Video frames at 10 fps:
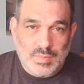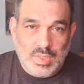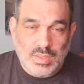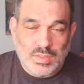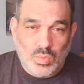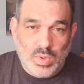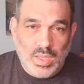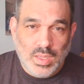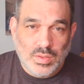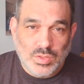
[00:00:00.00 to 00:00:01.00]
He is the
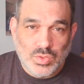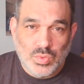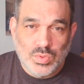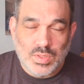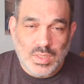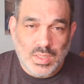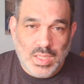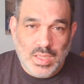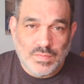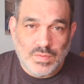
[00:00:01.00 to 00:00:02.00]
way, the truth, and the
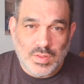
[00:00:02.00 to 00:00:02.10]
life,